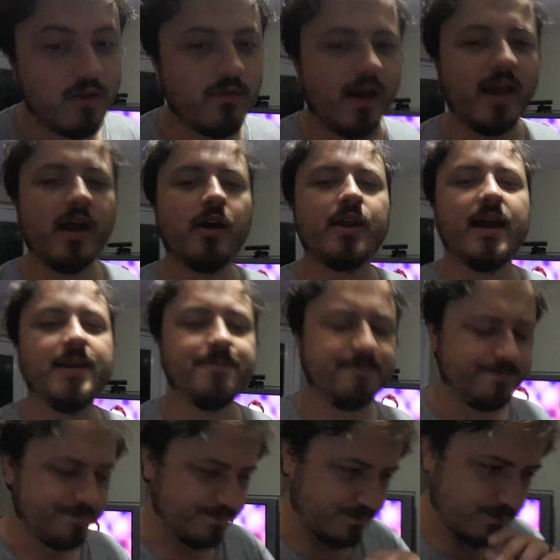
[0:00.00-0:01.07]
Right, okay.
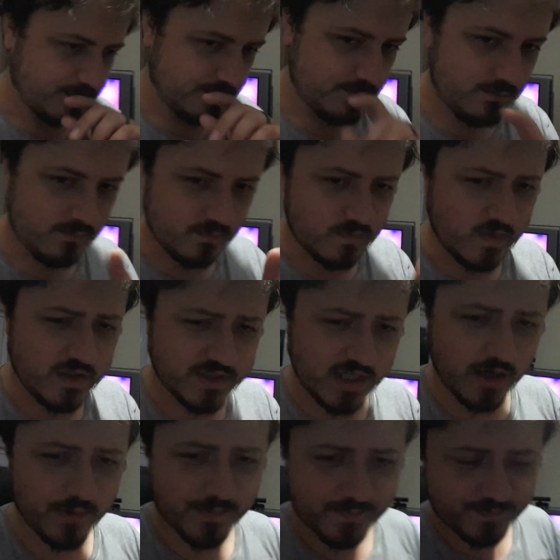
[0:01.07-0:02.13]

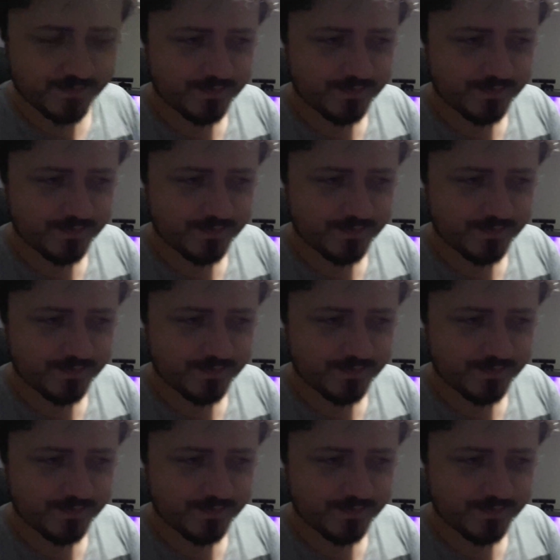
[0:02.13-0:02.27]
So,